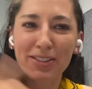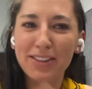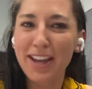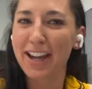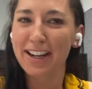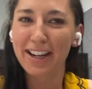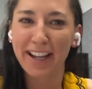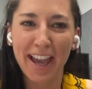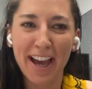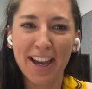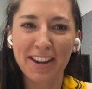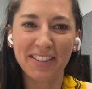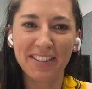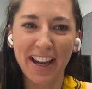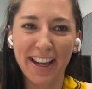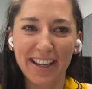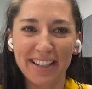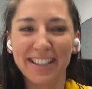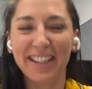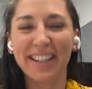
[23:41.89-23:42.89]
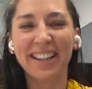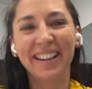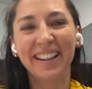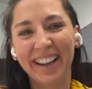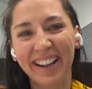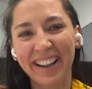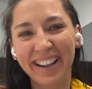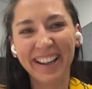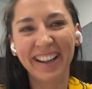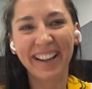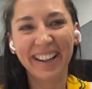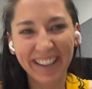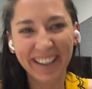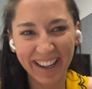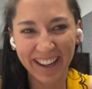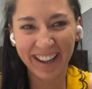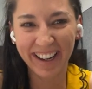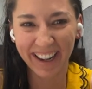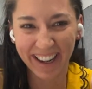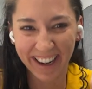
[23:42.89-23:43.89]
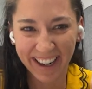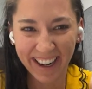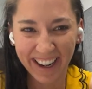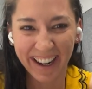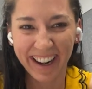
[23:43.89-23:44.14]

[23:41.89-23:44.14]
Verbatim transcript: do that in a count of eight?